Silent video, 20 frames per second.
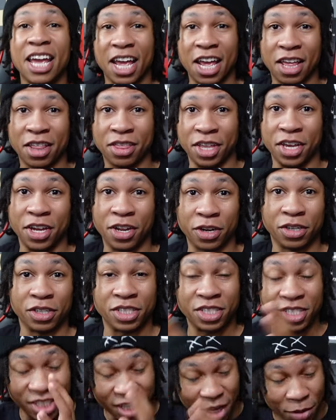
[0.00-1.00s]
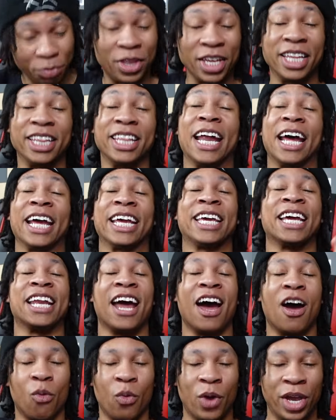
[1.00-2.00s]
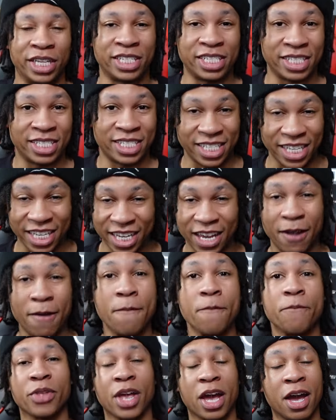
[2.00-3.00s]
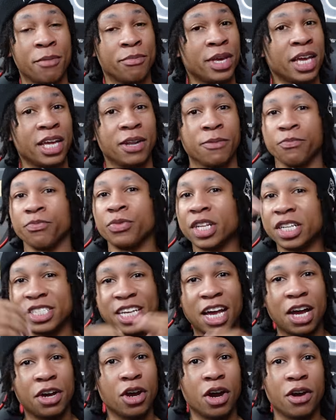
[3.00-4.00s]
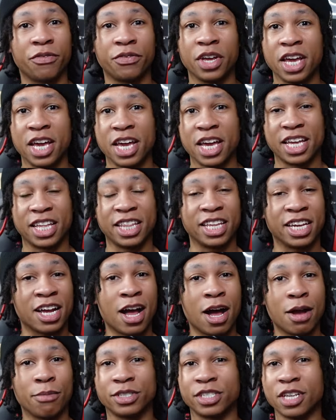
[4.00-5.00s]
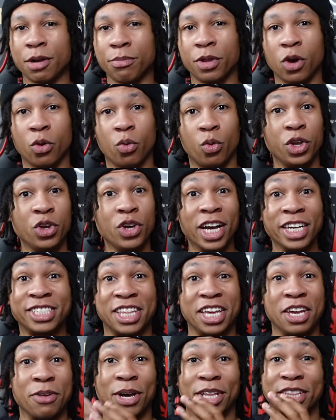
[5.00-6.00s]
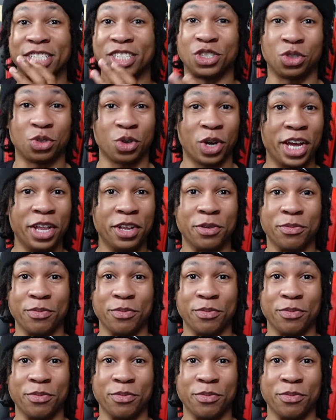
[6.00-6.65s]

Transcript: in theaters, something that I cannot wait to see. I mean, sound off in the comments down below. What do you guys think about this trailer,